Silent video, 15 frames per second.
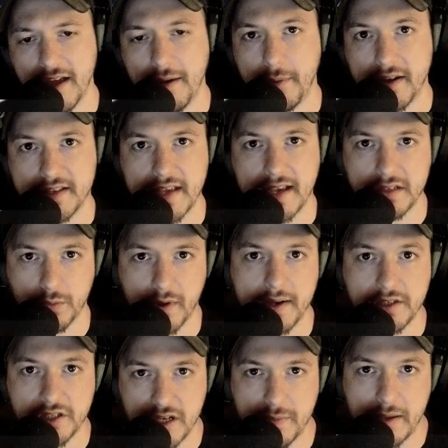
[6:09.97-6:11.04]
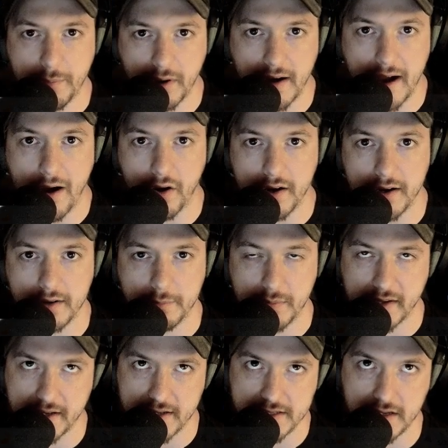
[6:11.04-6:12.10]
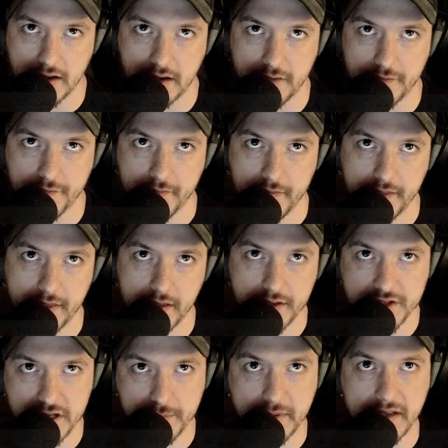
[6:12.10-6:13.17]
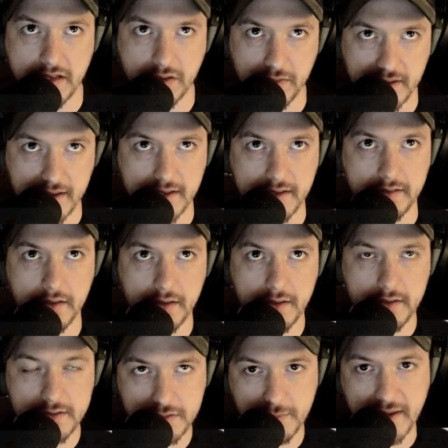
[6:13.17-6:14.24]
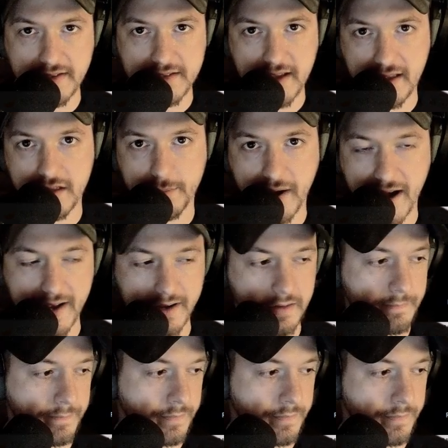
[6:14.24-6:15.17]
But it takes away GP per hour because of the GP you need to maintain the bond.